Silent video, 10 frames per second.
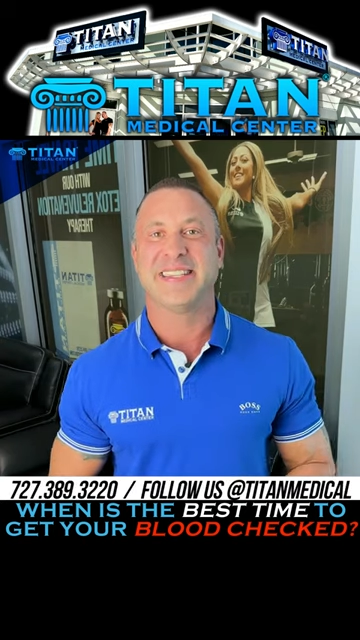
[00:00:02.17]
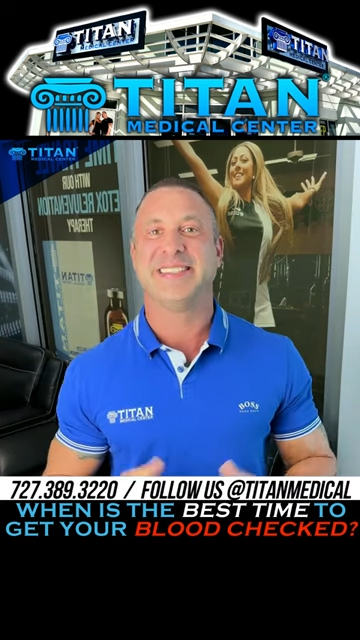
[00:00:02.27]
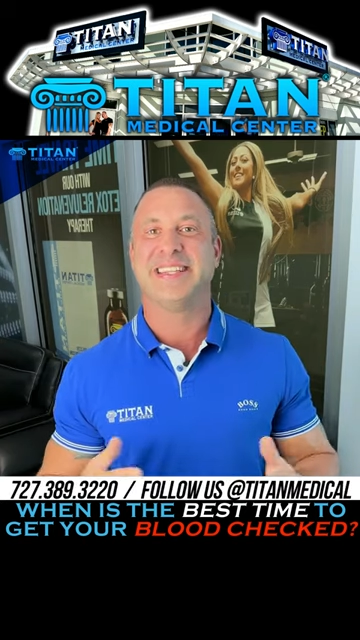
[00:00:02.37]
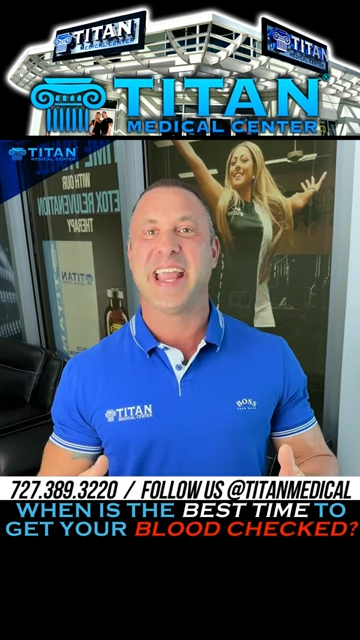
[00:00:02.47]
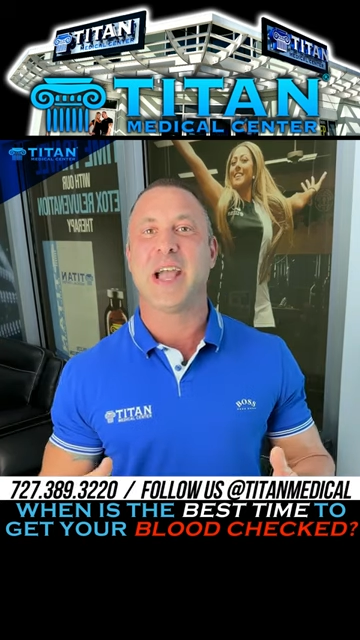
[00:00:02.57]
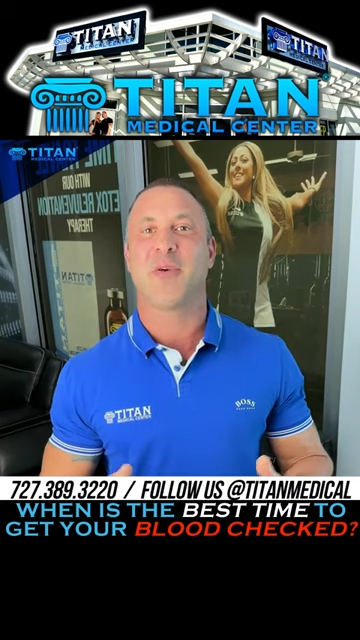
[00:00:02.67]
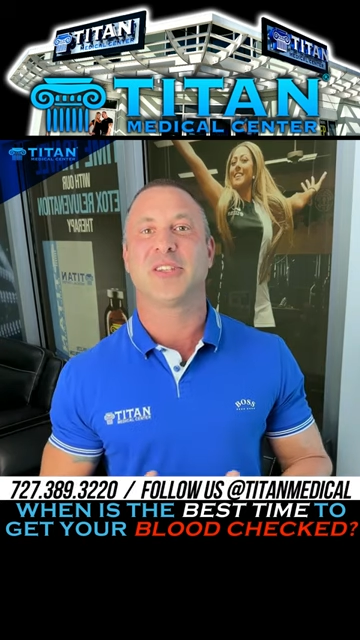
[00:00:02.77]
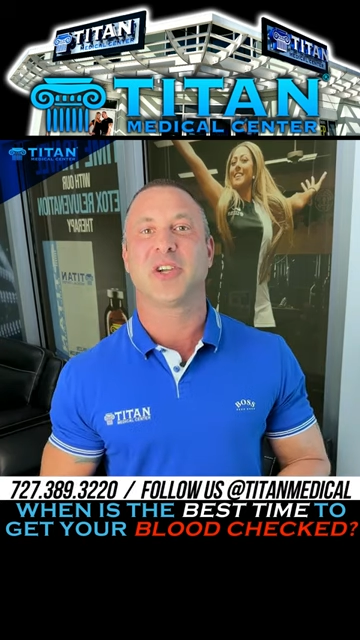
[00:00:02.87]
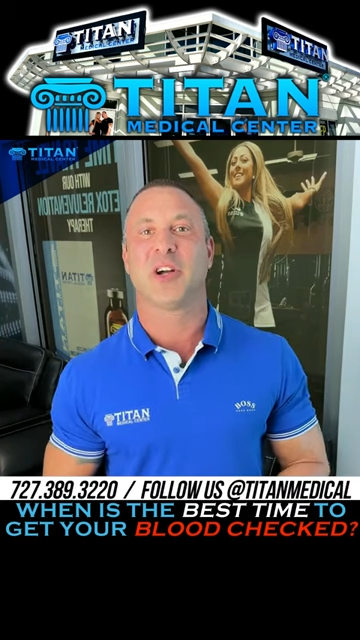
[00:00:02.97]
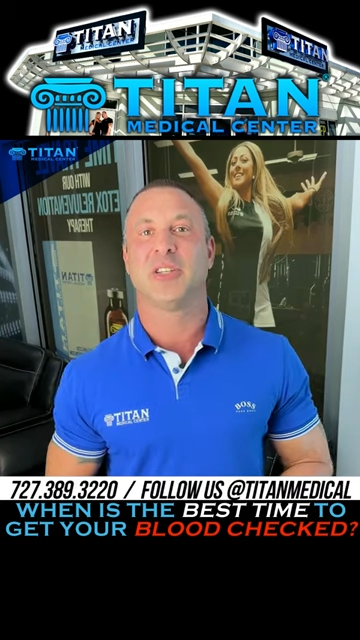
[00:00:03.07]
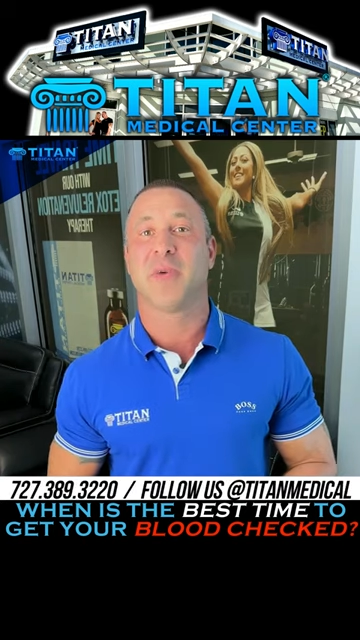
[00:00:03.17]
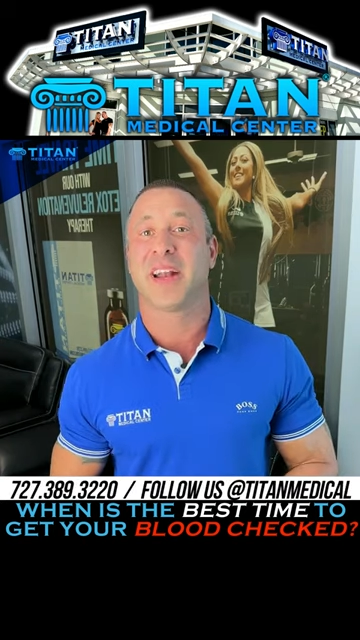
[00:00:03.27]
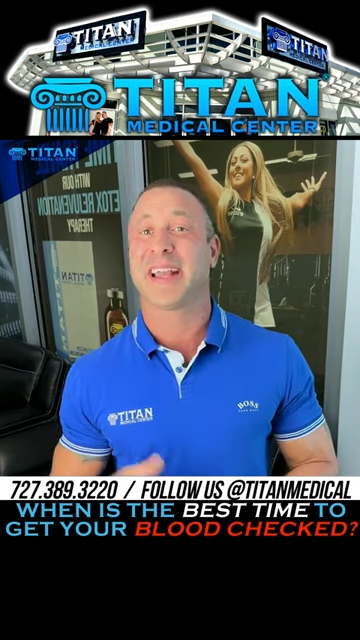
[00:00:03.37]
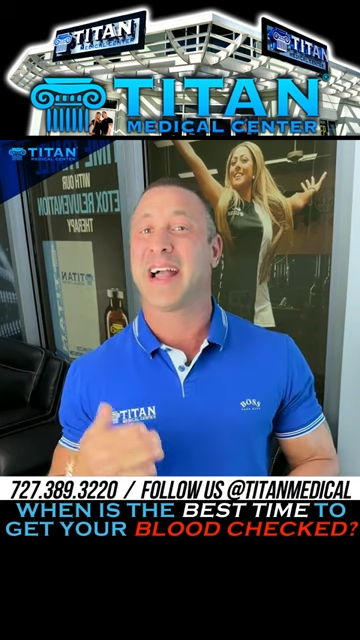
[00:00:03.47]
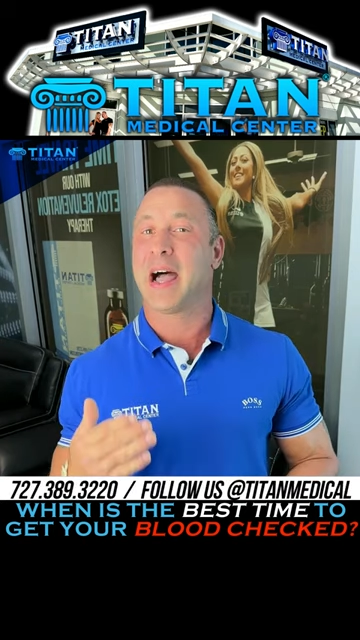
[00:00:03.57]
and today I wanna to talk to you about
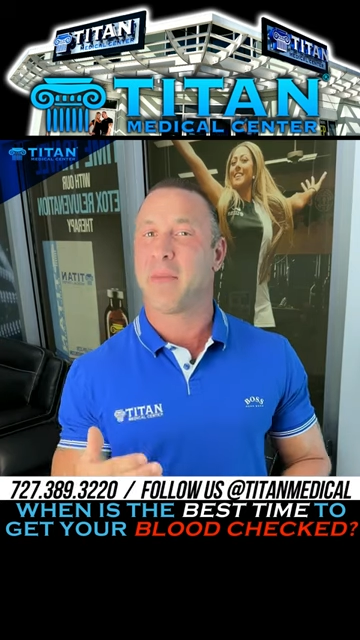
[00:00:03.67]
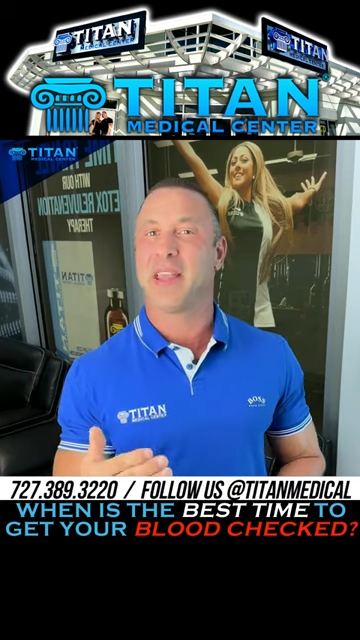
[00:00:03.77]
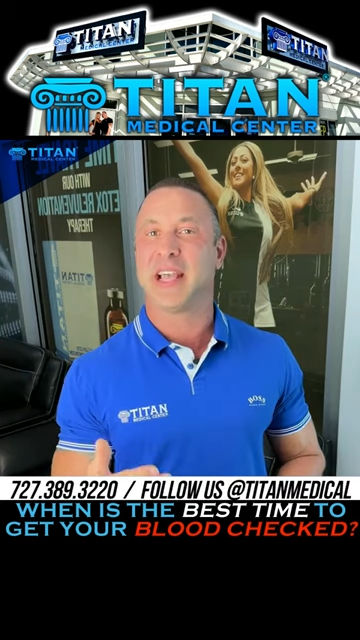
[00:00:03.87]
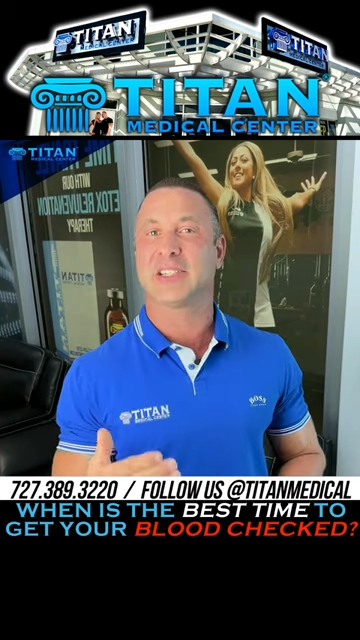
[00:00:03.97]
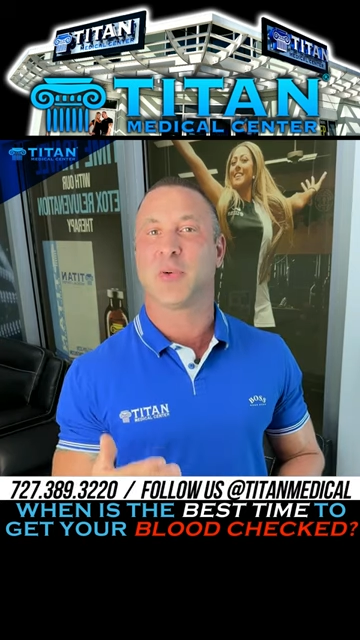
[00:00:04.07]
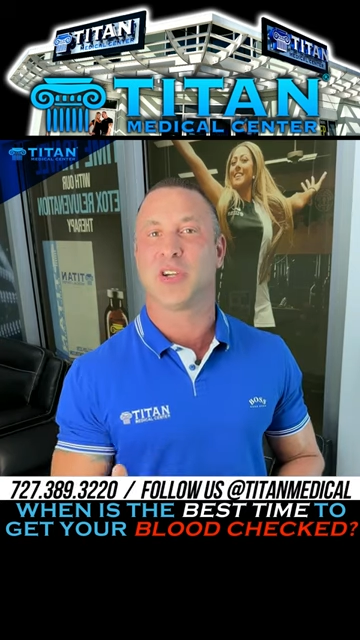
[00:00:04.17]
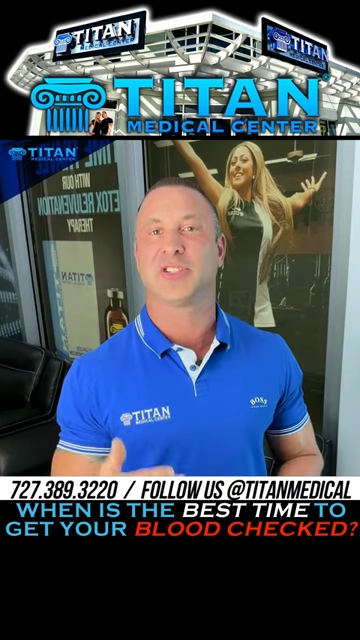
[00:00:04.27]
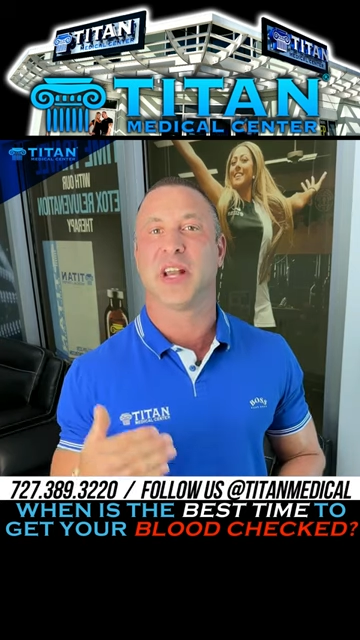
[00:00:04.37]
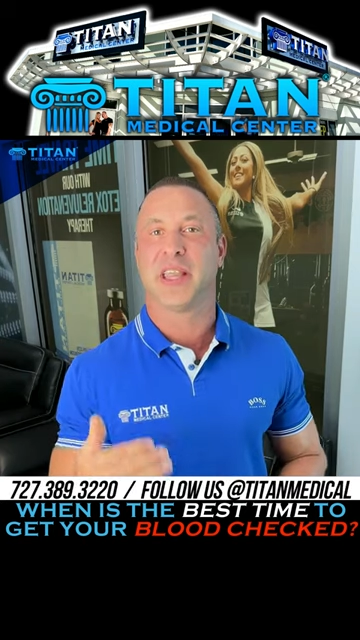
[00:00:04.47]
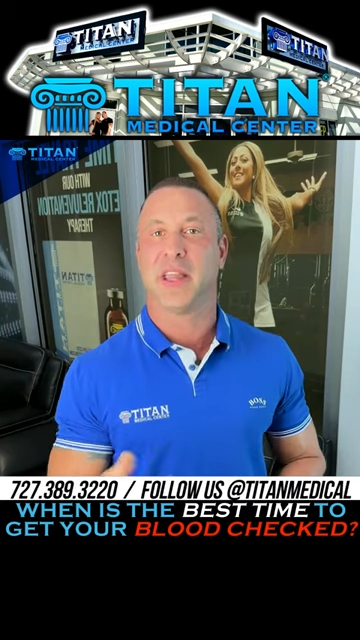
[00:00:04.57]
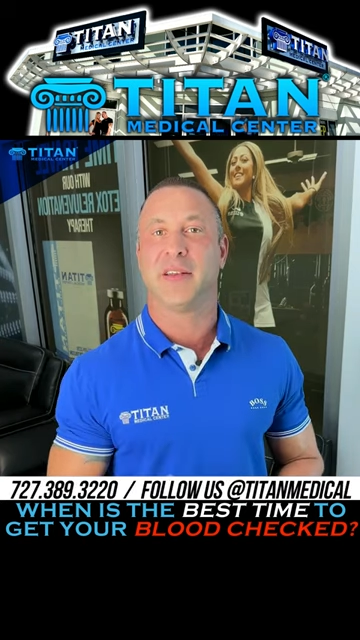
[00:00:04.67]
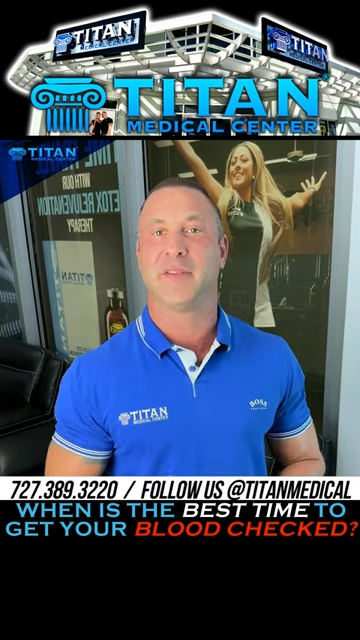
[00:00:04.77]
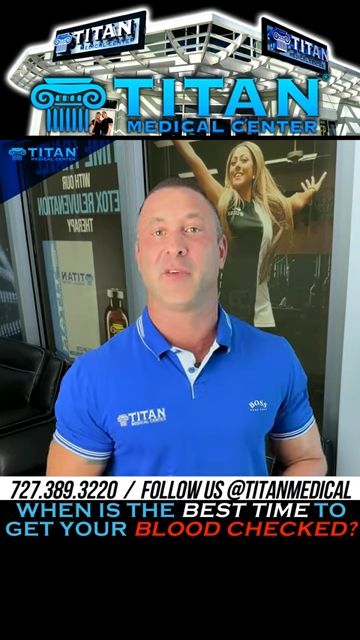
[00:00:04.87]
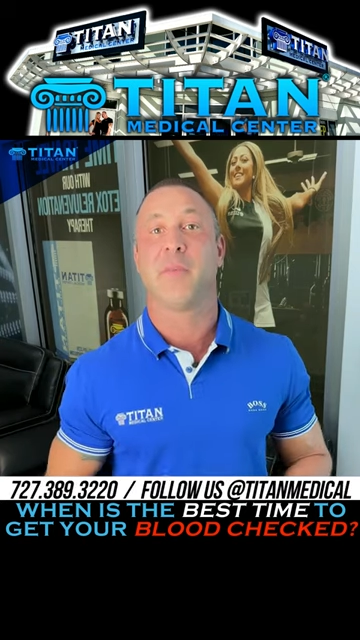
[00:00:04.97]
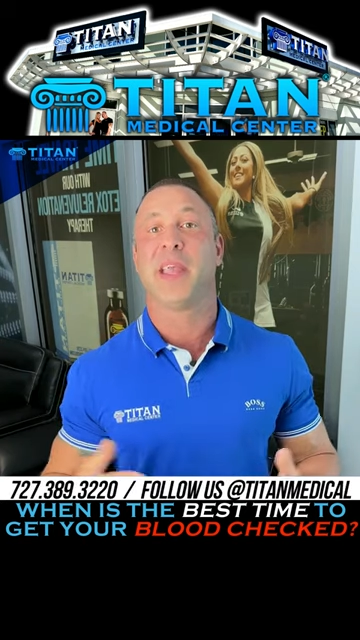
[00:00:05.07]
a commonly asked question I
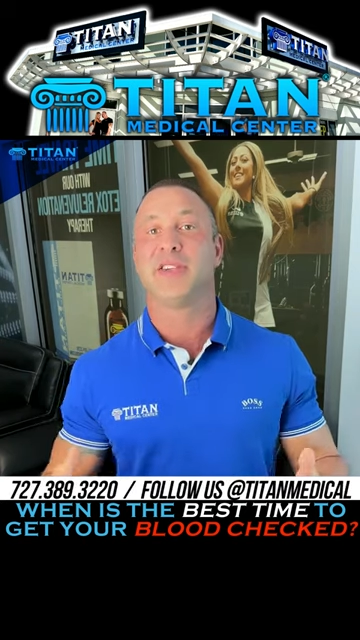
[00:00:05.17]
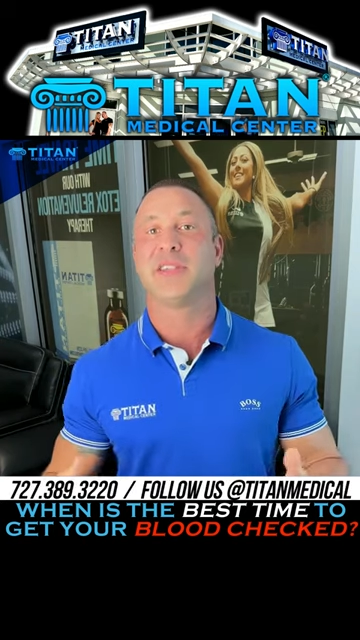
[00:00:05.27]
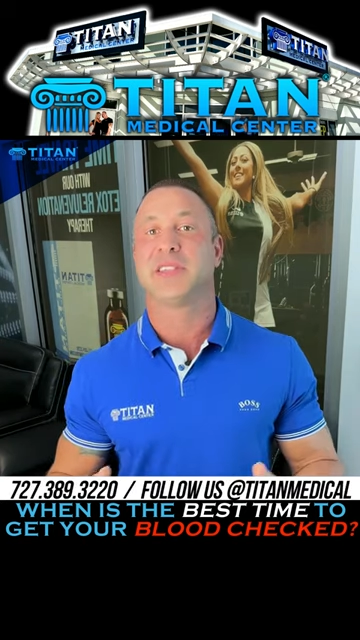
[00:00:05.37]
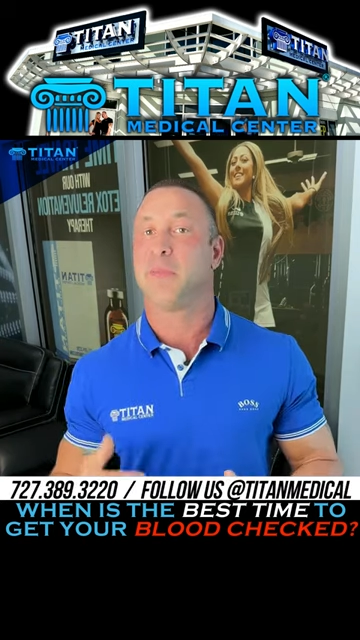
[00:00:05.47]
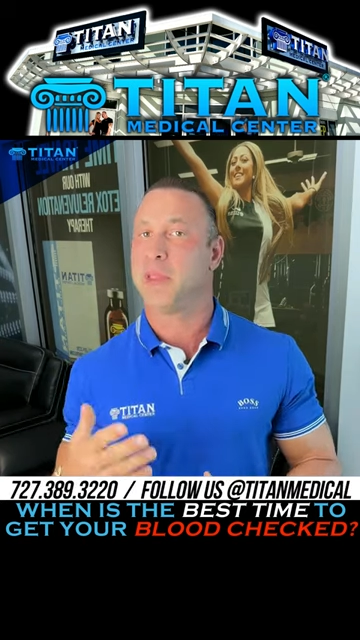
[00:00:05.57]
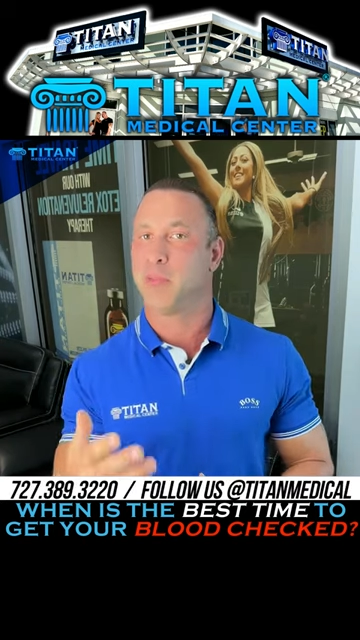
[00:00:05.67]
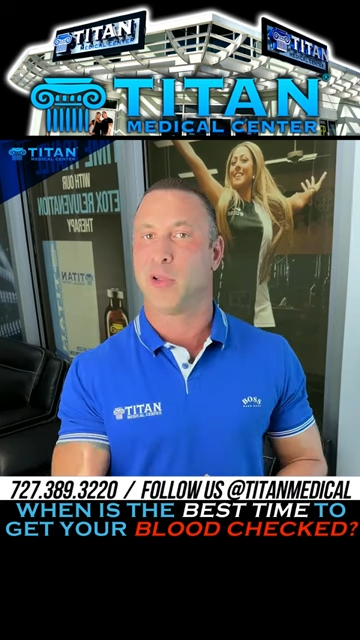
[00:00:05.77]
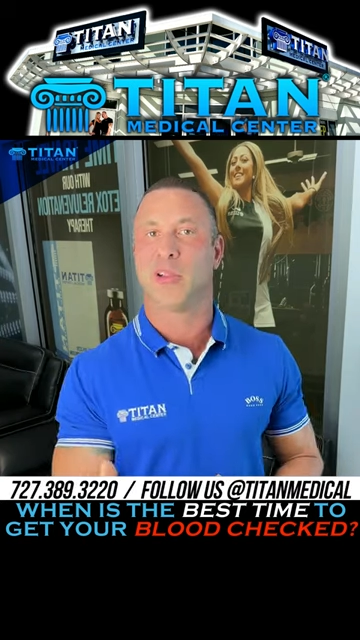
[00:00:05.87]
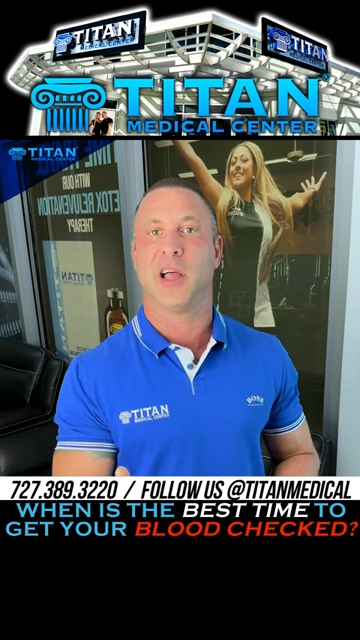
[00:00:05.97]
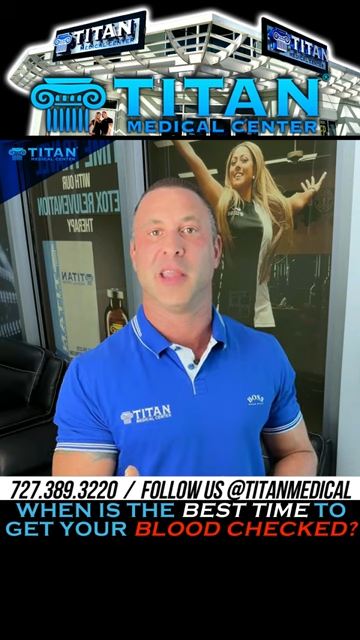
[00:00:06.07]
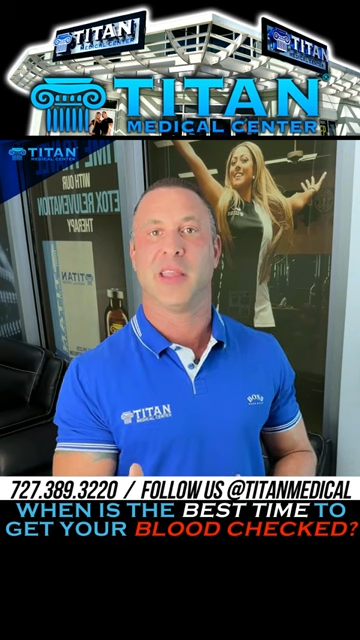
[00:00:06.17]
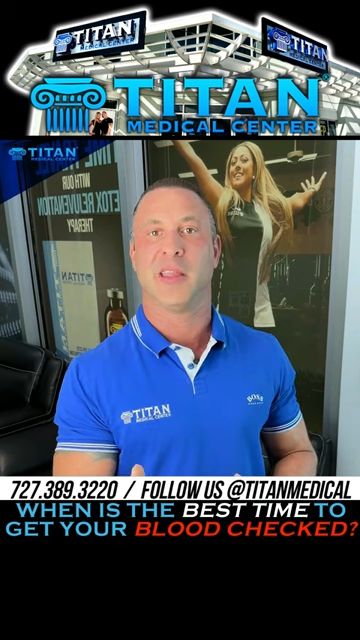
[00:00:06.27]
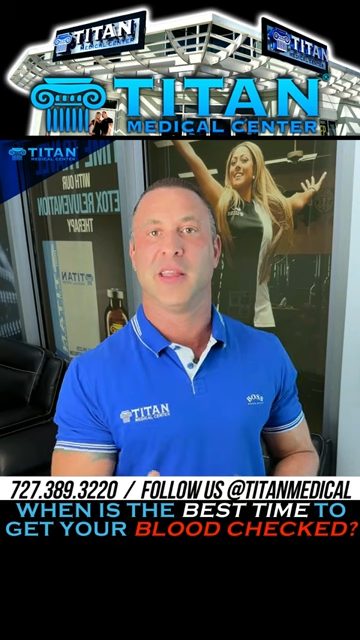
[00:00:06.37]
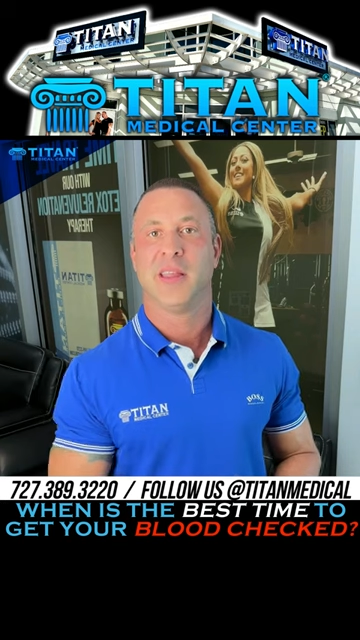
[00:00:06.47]
get from patients and people alike.